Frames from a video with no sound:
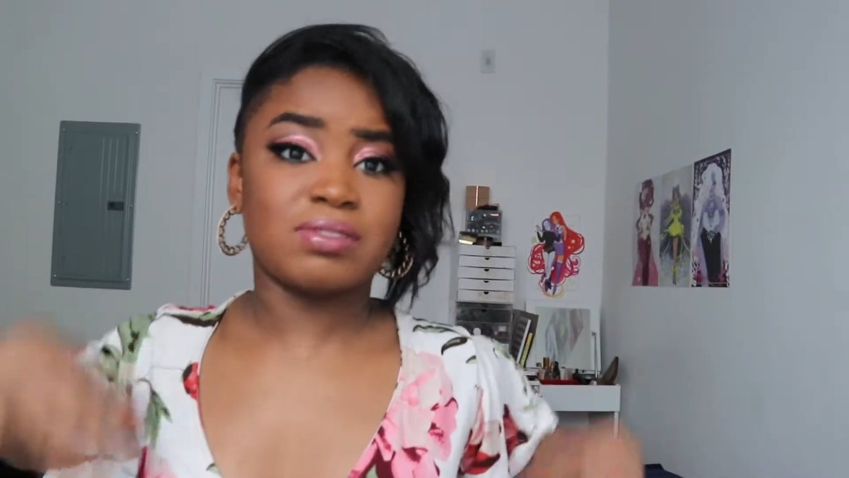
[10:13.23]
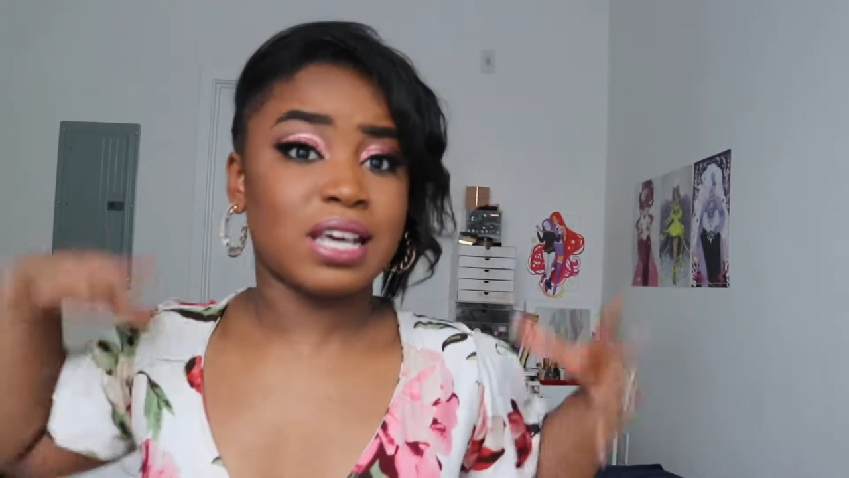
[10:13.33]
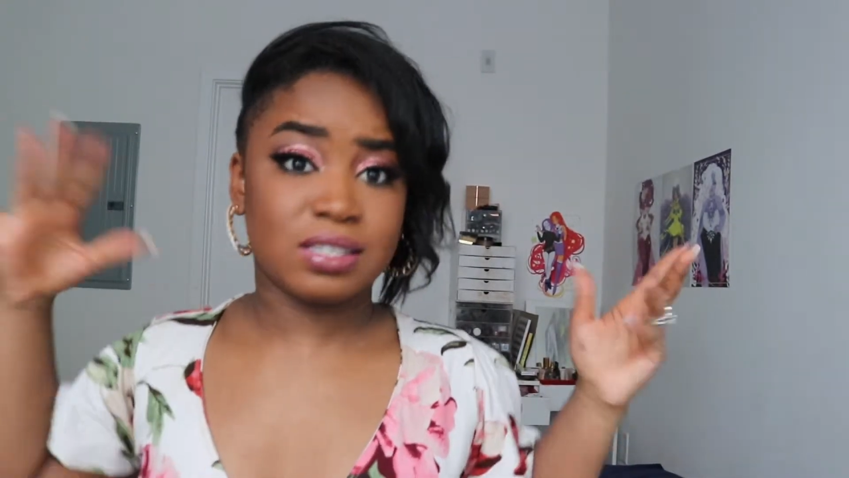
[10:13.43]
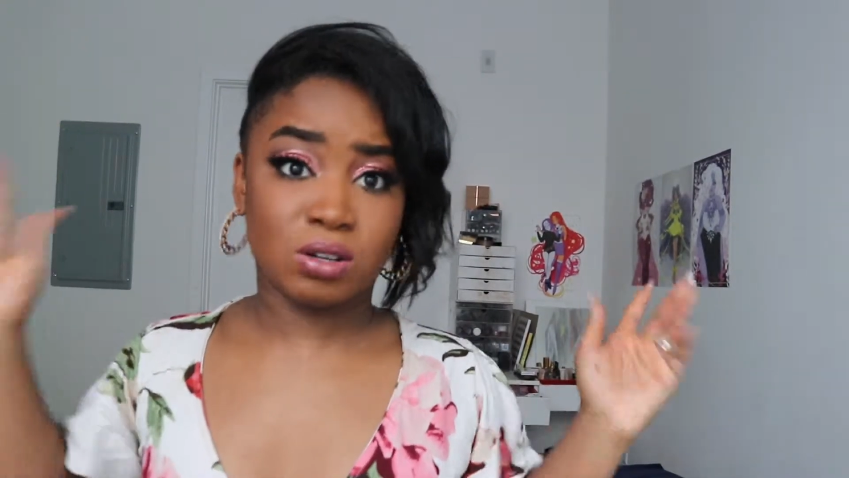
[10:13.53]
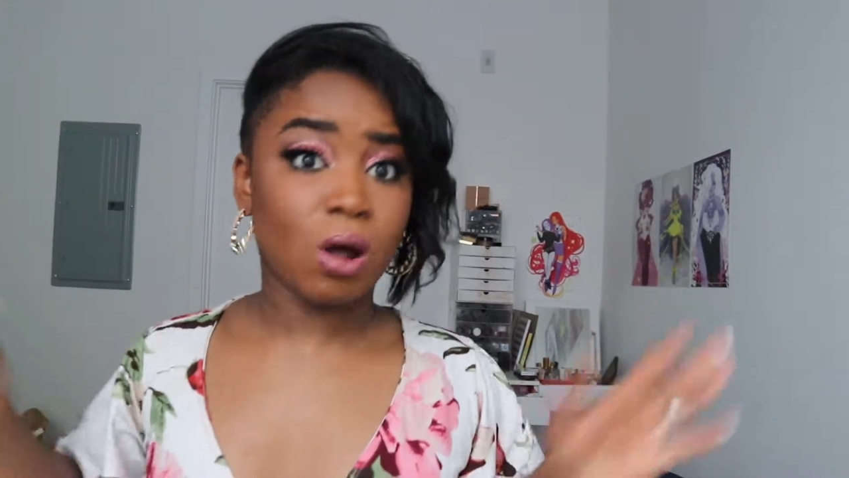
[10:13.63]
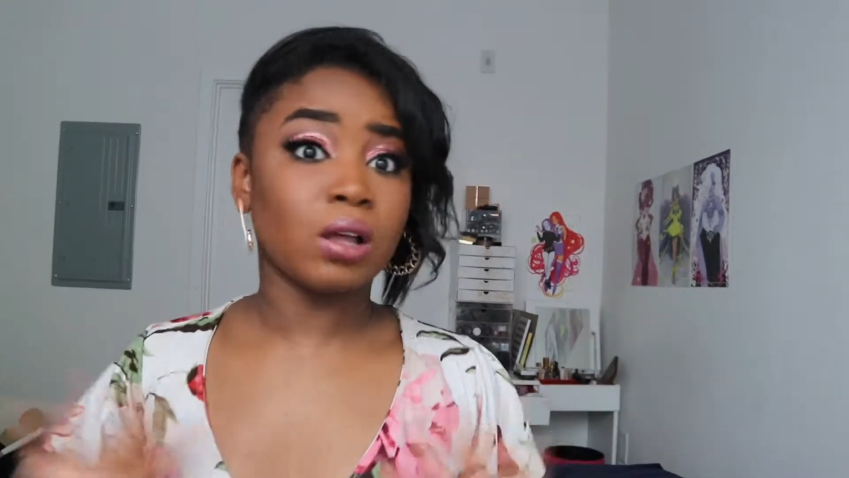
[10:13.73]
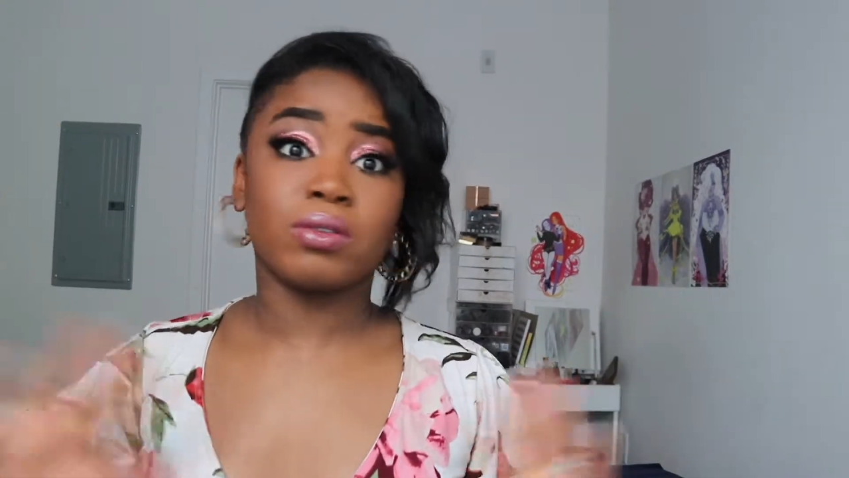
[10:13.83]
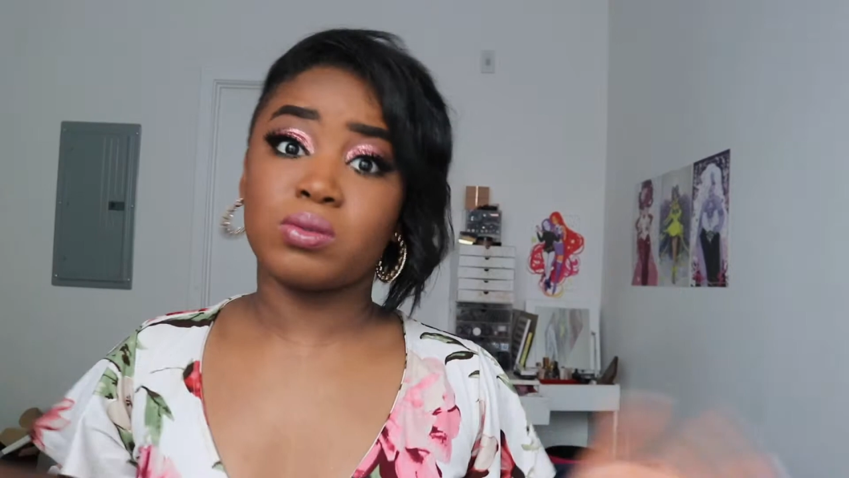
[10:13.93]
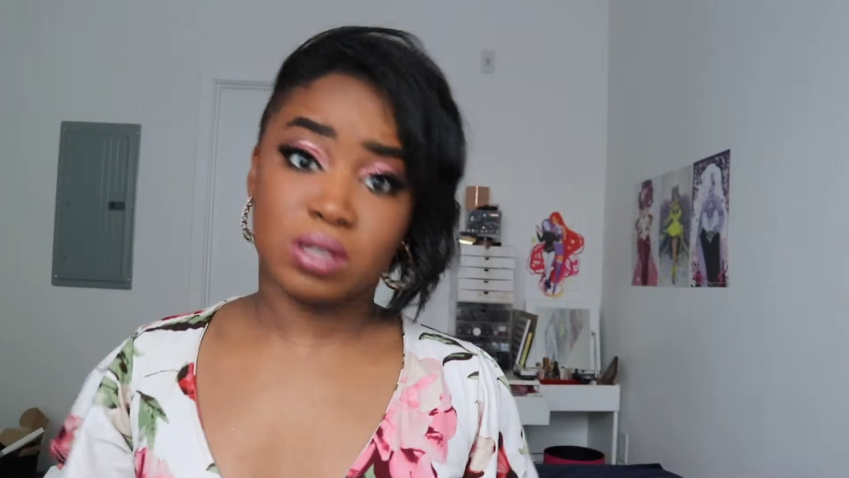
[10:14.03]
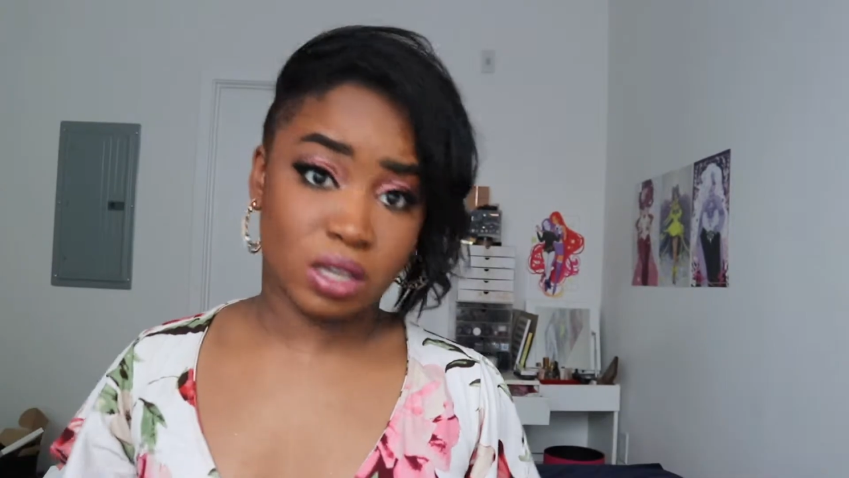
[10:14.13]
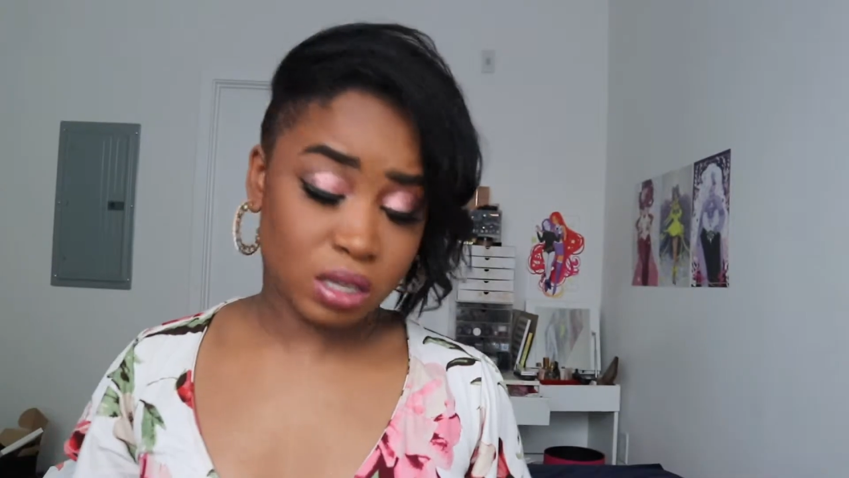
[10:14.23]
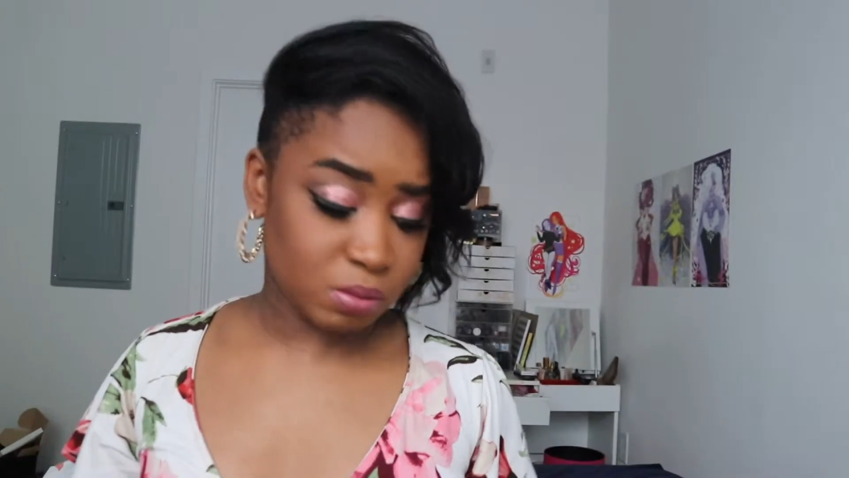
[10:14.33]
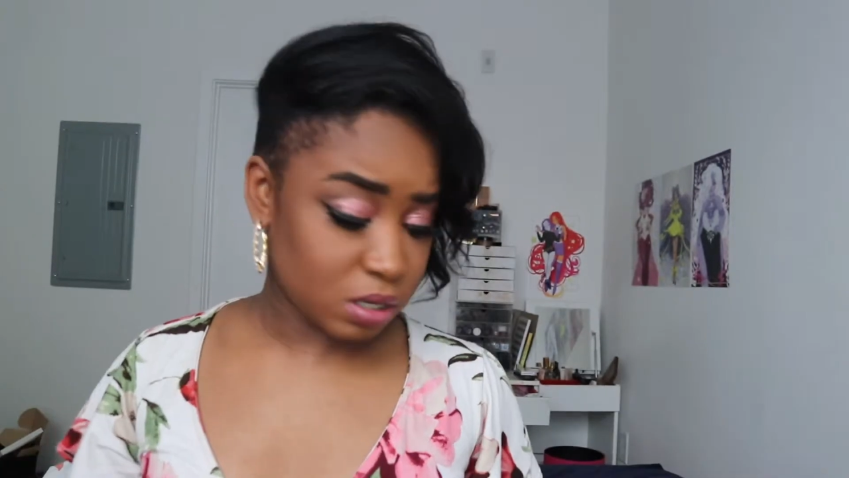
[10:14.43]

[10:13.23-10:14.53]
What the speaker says: tested all of those claims.